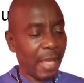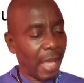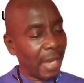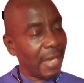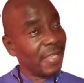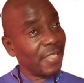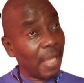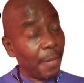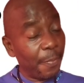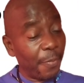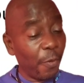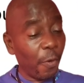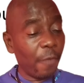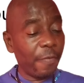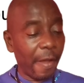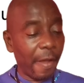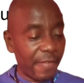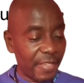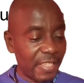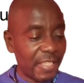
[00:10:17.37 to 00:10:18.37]
An example
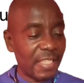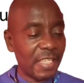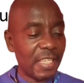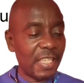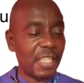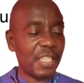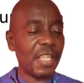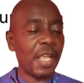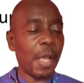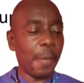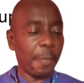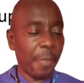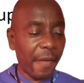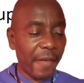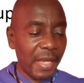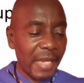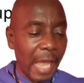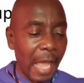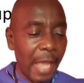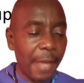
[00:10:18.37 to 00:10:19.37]
of RCT is
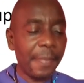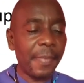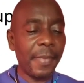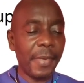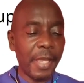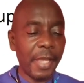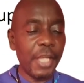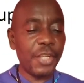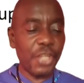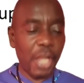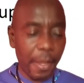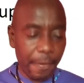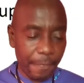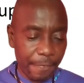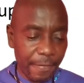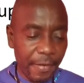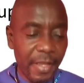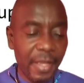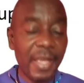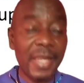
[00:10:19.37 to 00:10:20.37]
Paradigm
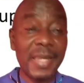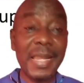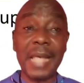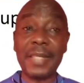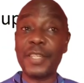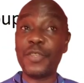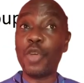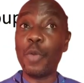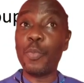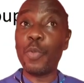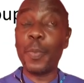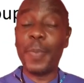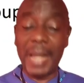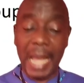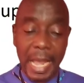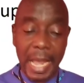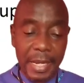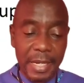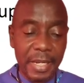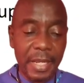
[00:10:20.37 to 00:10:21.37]
HF. That's a
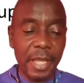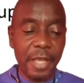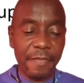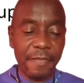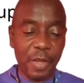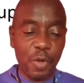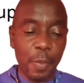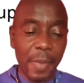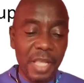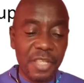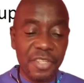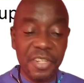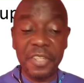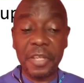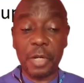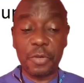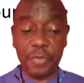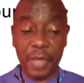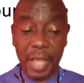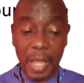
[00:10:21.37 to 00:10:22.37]
double-blind randomized
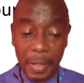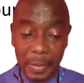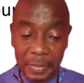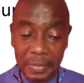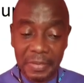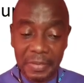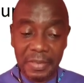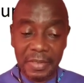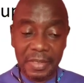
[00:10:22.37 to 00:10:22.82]
clinical trial.